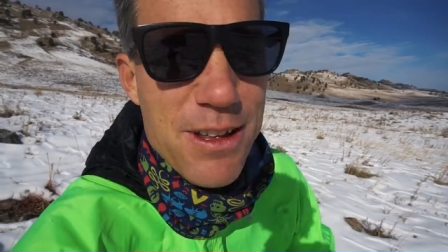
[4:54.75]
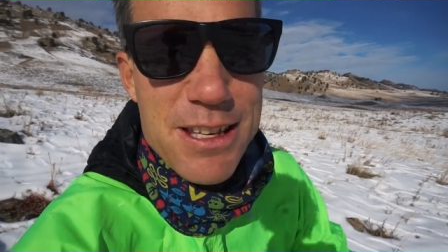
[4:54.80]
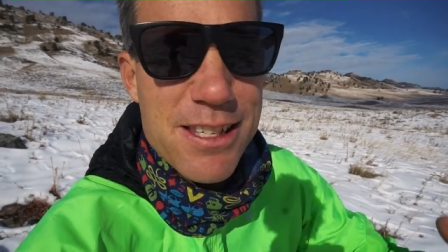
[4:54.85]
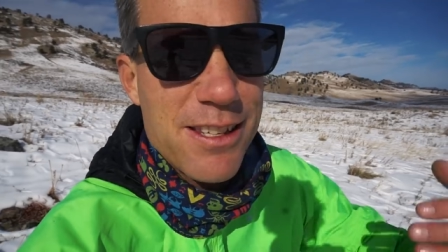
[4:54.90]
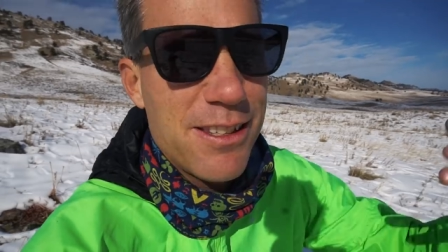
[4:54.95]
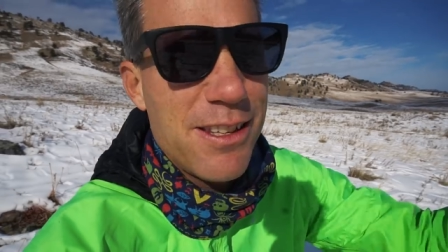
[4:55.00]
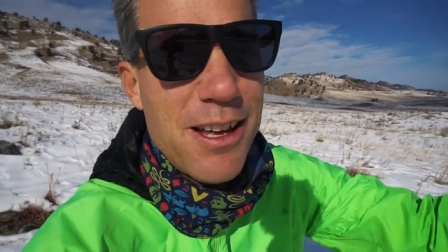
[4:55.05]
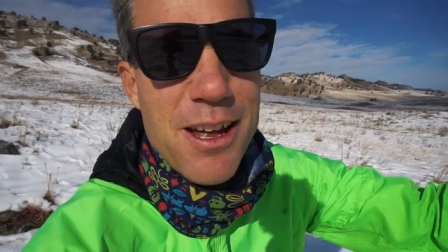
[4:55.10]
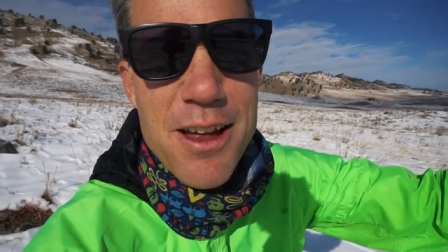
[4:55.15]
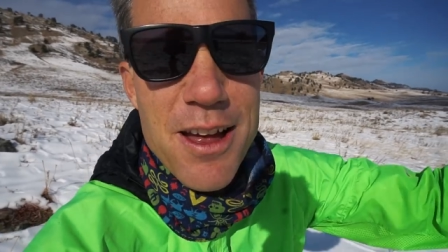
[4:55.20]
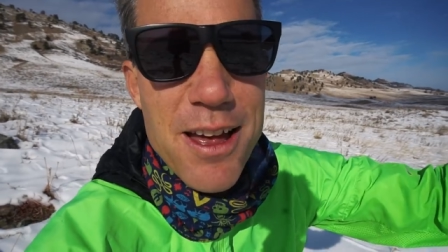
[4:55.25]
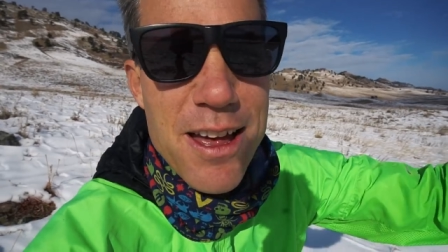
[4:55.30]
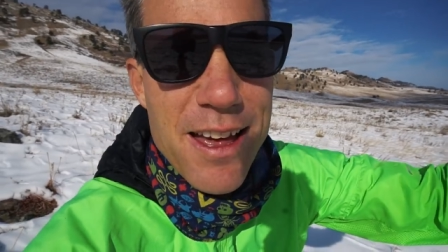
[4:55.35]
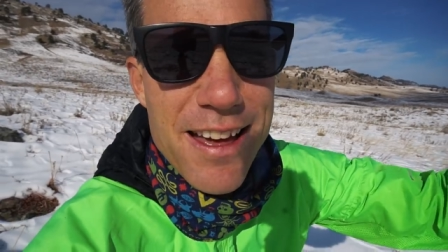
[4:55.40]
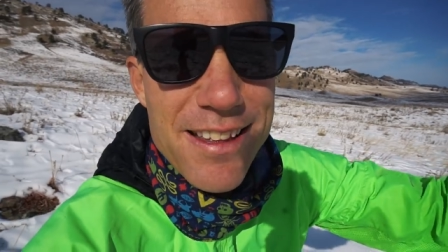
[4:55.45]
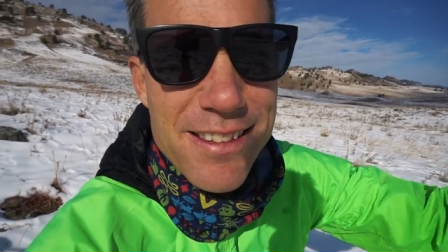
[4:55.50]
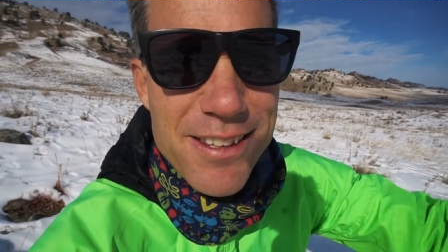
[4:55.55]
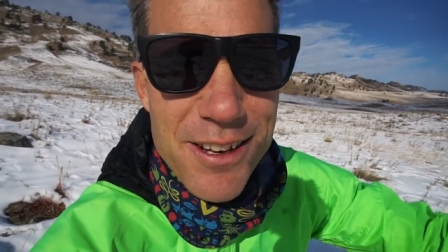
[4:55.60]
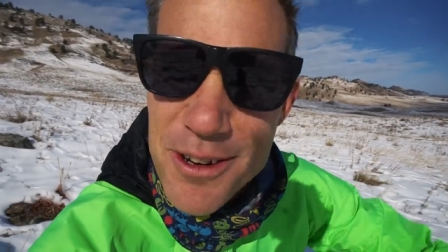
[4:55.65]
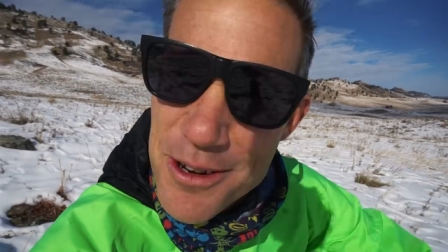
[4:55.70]
This is a
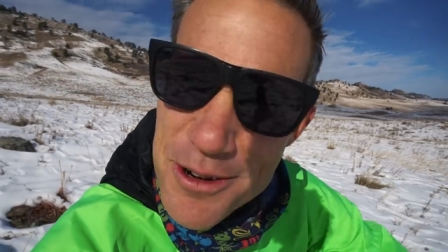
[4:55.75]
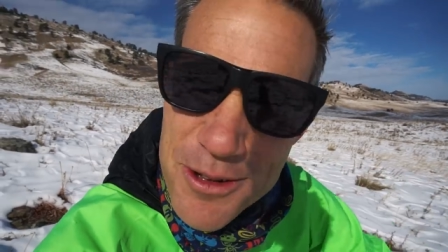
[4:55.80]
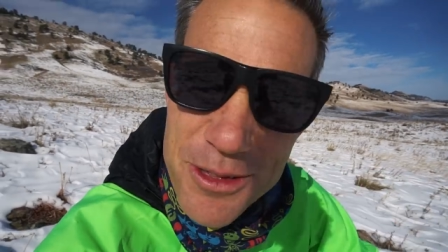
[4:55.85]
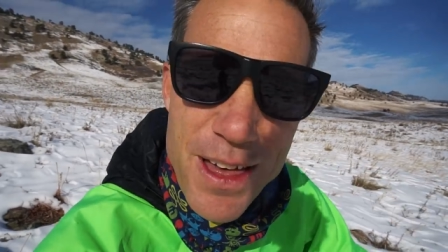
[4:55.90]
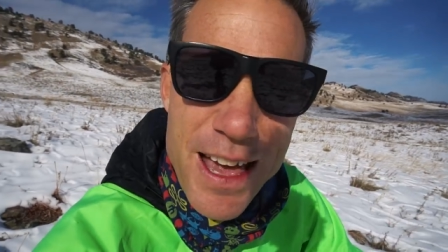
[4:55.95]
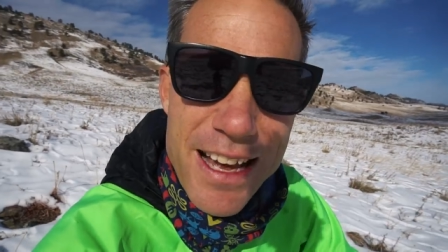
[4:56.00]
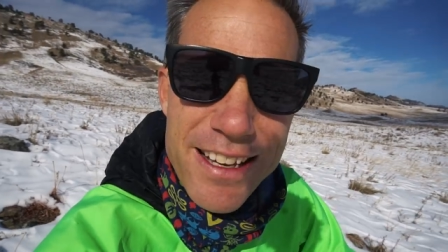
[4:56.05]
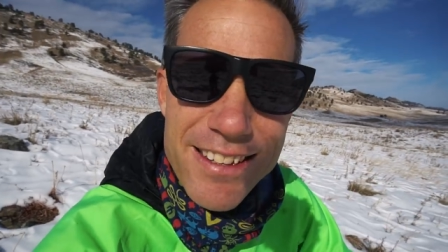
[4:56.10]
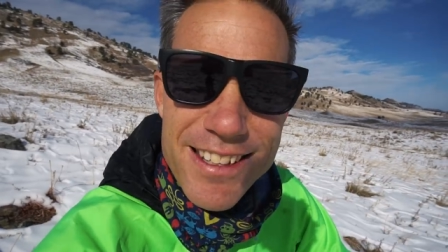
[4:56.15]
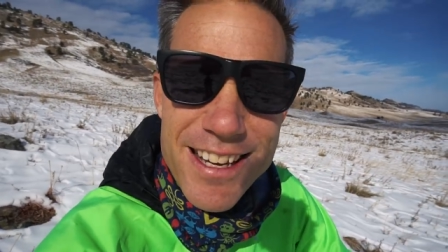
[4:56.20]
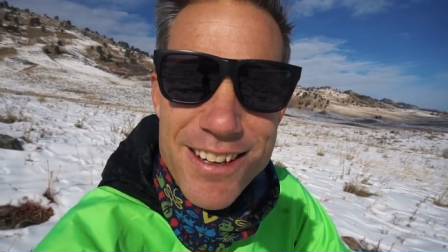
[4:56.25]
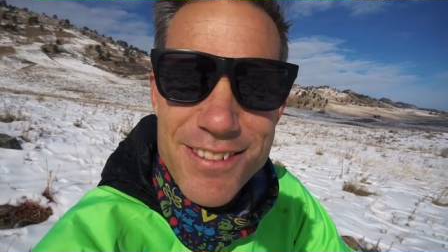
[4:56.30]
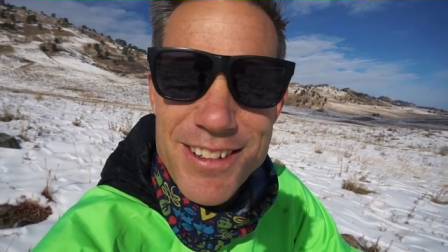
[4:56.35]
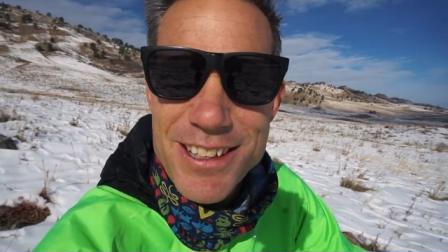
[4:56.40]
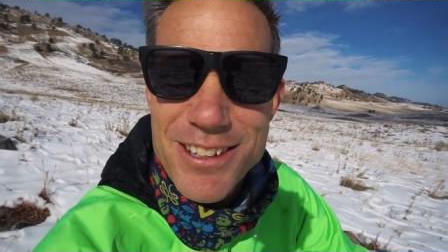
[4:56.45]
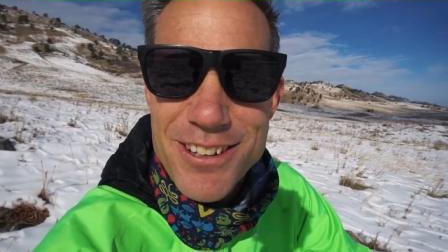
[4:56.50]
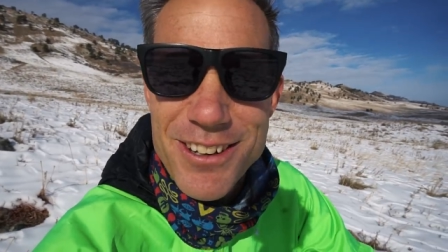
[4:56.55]
it's a new Thanksgiving